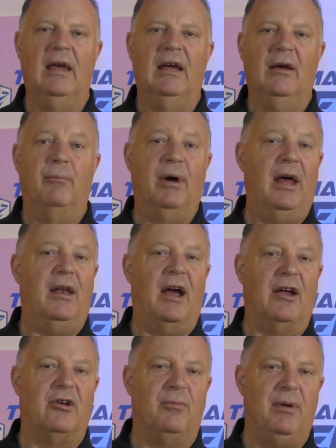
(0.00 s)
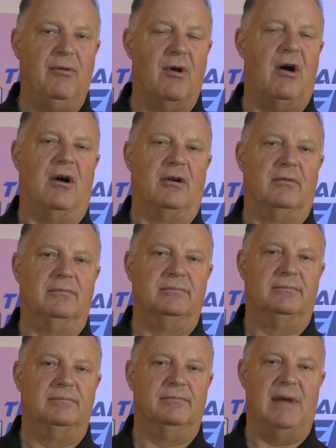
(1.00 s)
But I could be wrong.
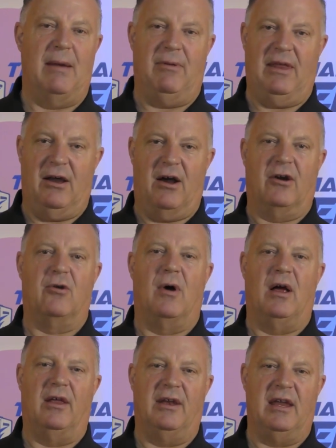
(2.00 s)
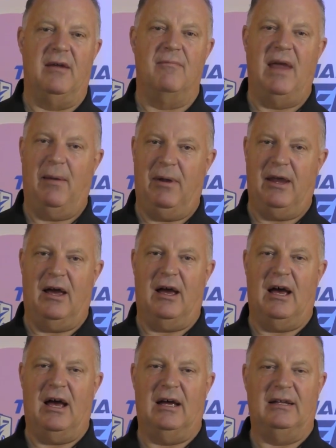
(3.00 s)
Maybe they are quality. Maybe, we
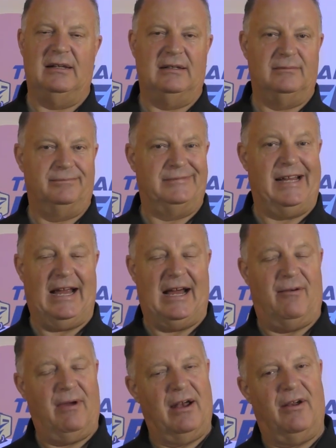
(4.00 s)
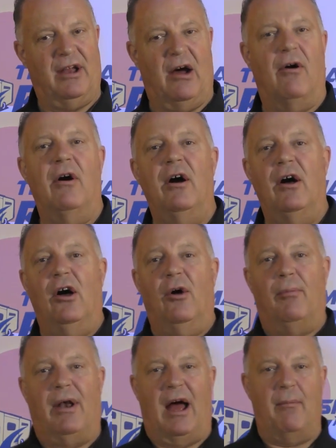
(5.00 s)
don't know.
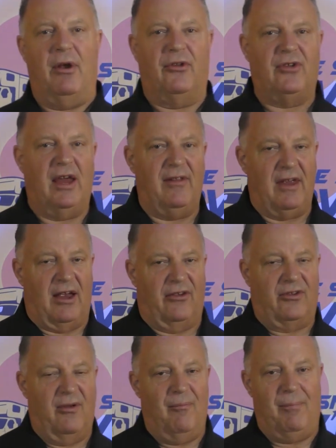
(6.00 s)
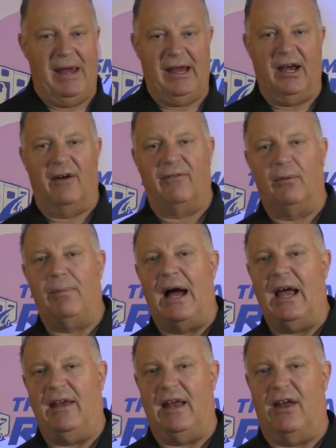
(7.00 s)
But I'm going to say this. Be careful
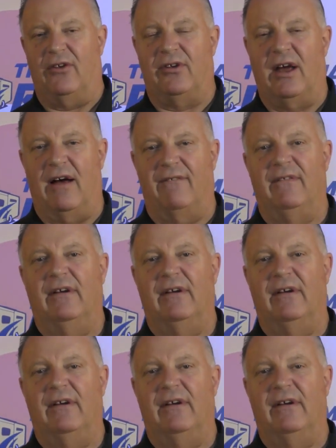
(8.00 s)
buying that stuff.